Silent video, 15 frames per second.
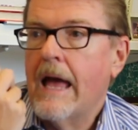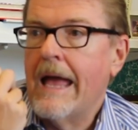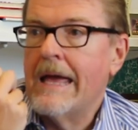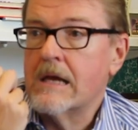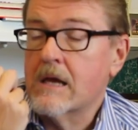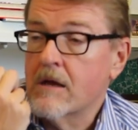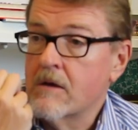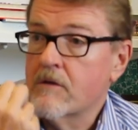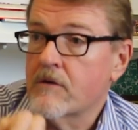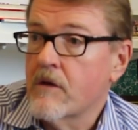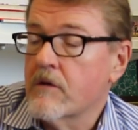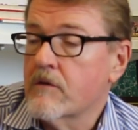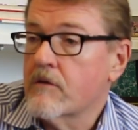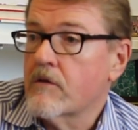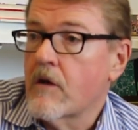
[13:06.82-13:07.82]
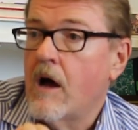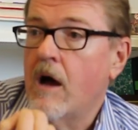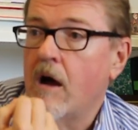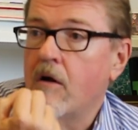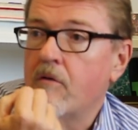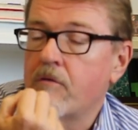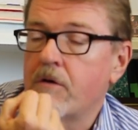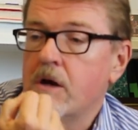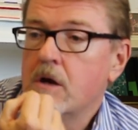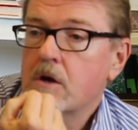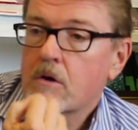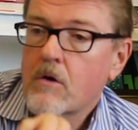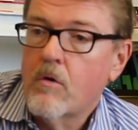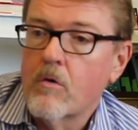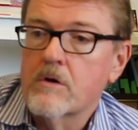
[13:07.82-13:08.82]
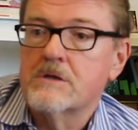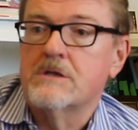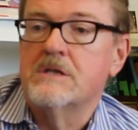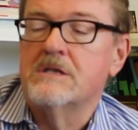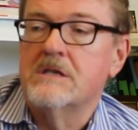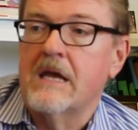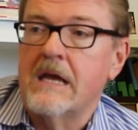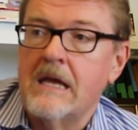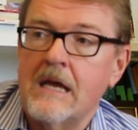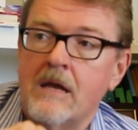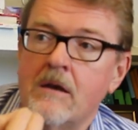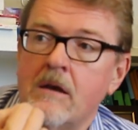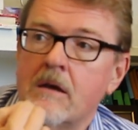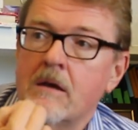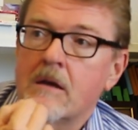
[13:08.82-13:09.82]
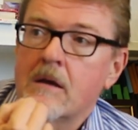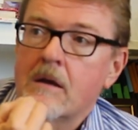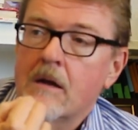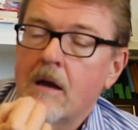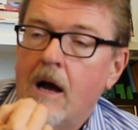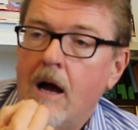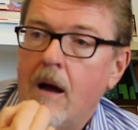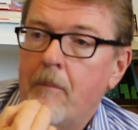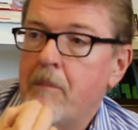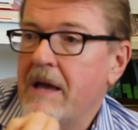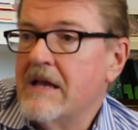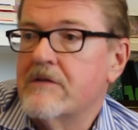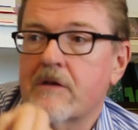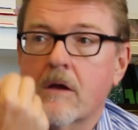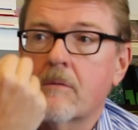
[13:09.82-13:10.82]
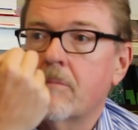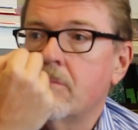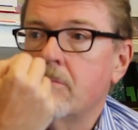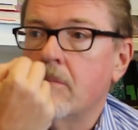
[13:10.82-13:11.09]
It consists of courses in basic